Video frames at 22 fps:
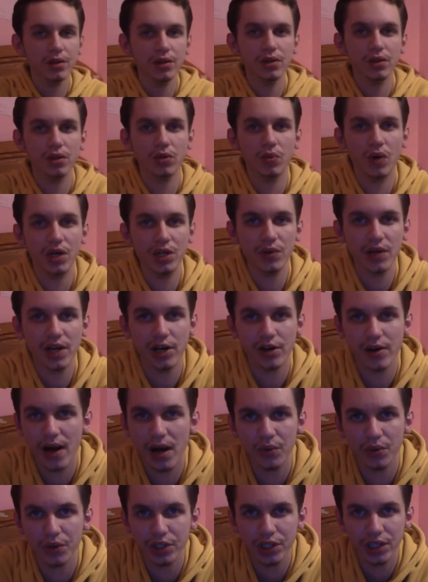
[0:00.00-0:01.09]
Or why do you care
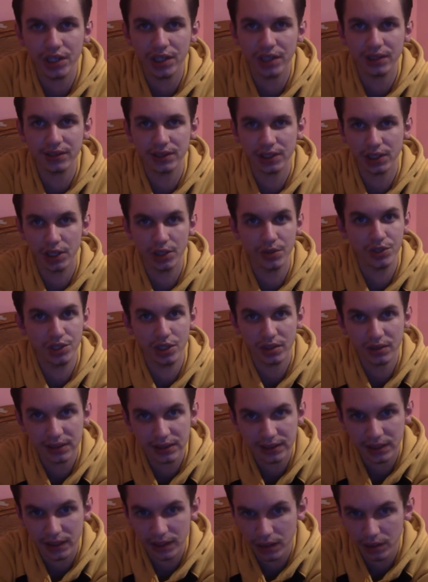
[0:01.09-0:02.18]
how good he does? Like, are you
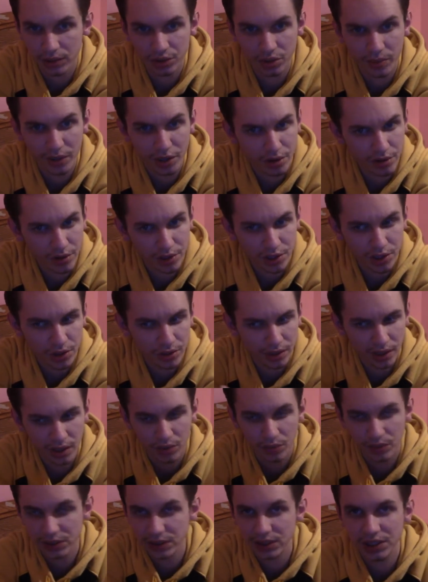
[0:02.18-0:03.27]
jealous that he'll do better than you?
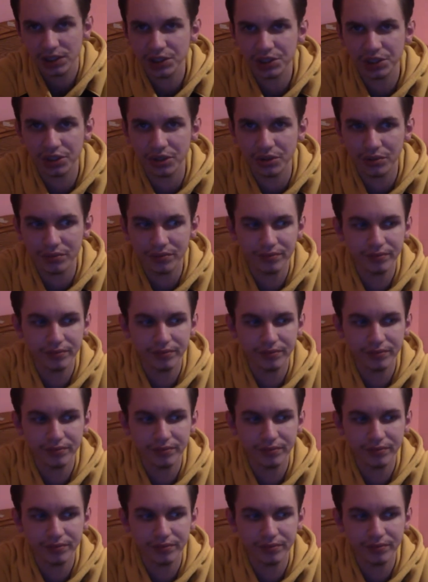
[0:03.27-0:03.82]
Like, what's the issue?